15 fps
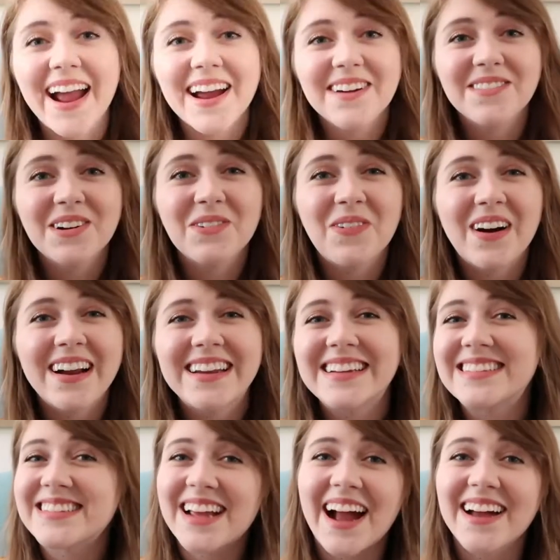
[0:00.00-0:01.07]
Hi everyone,
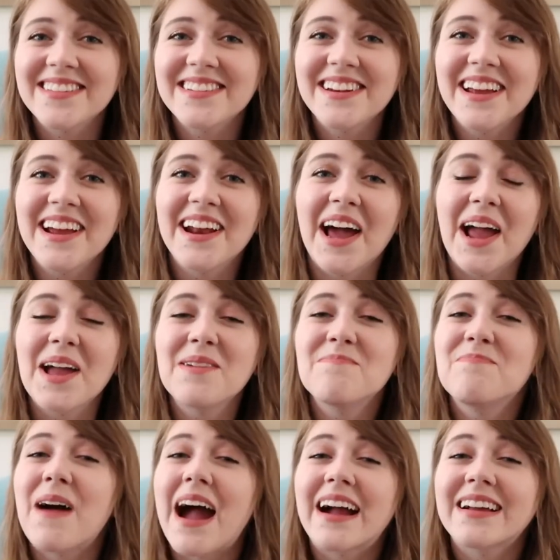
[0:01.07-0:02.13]
it's Cassidy and I am
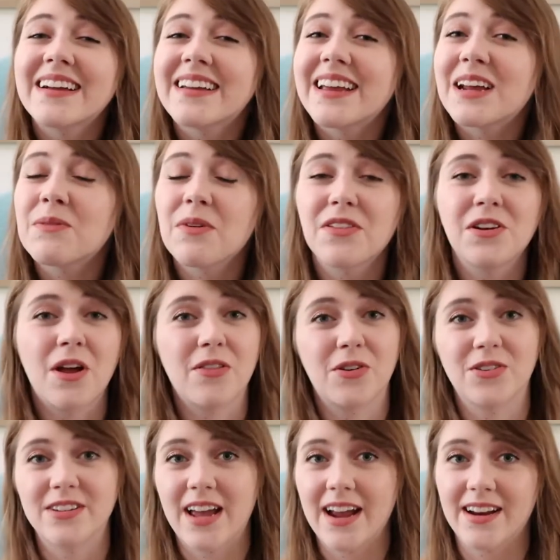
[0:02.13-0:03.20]
back again with
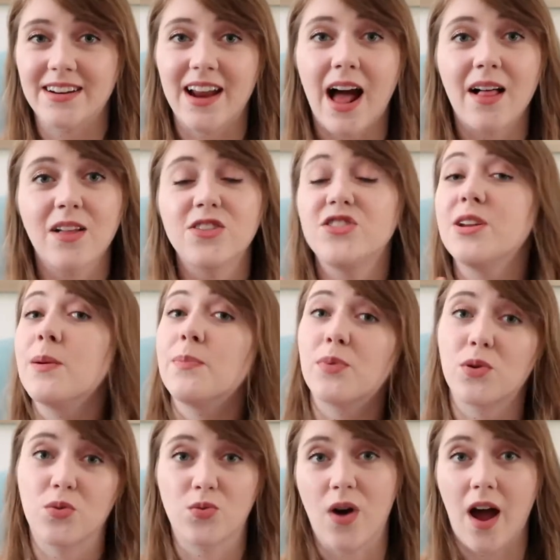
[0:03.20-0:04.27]
another technology
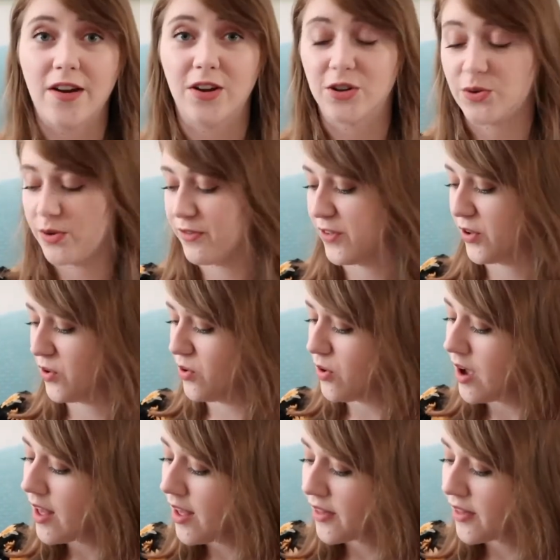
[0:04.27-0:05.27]
product review.